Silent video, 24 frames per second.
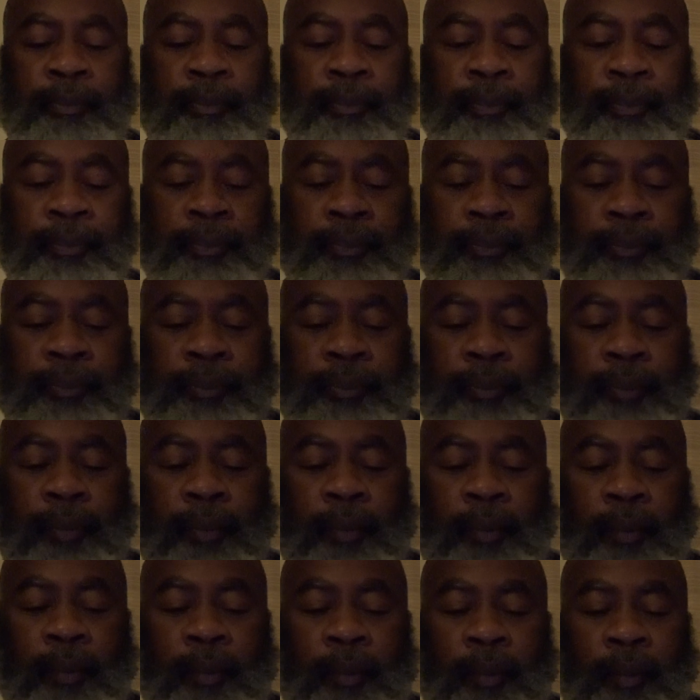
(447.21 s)

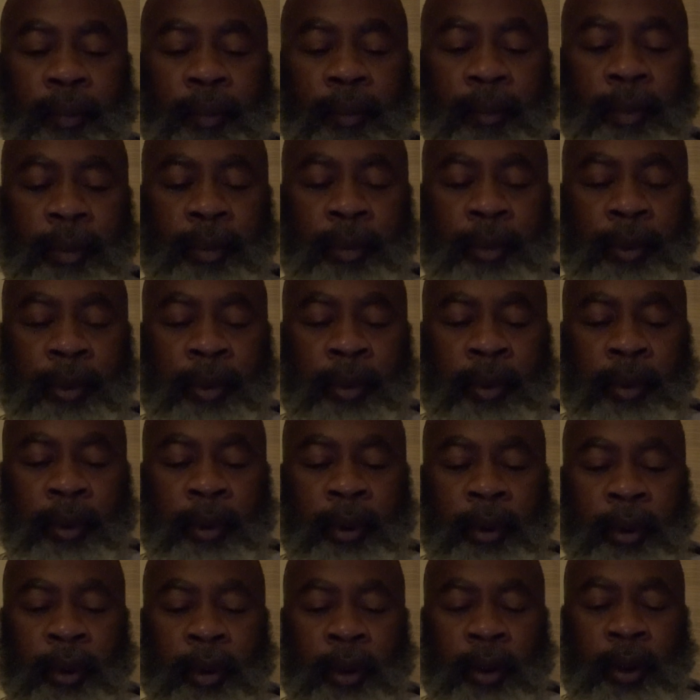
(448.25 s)

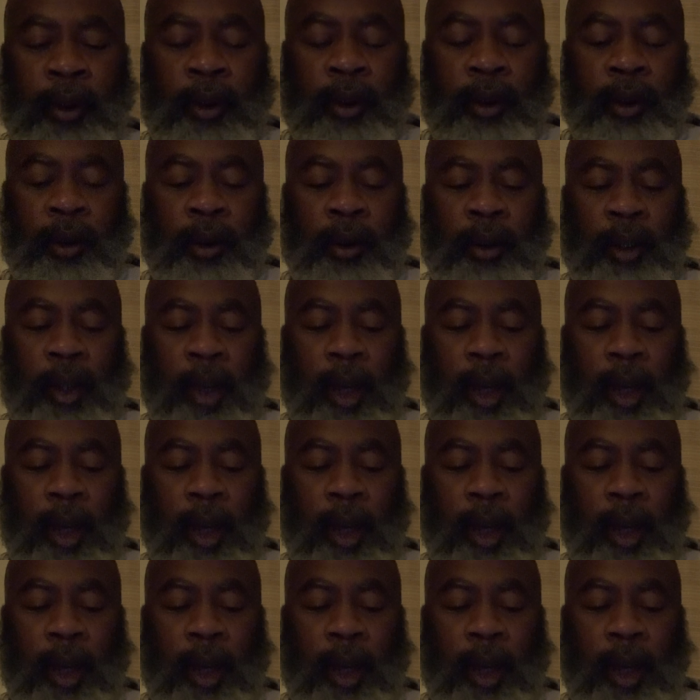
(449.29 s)
No one is speaking in this clip.